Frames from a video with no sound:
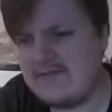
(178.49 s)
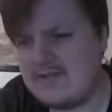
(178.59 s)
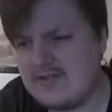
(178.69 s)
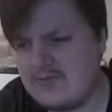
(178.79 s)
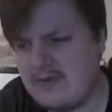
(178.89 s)
which
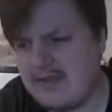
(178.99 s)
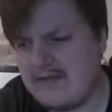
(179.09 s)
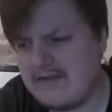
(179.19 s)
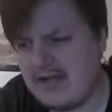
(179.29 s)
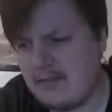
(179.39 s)
is one of that
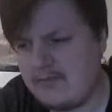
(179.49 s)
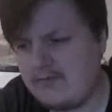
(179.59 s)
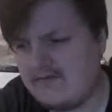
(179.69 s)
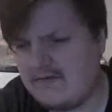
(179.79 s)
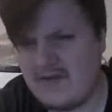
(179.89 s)
album's
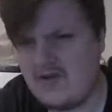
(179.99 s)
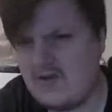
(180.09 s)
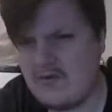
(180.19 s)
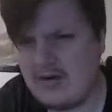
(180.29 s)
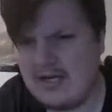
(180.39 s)
few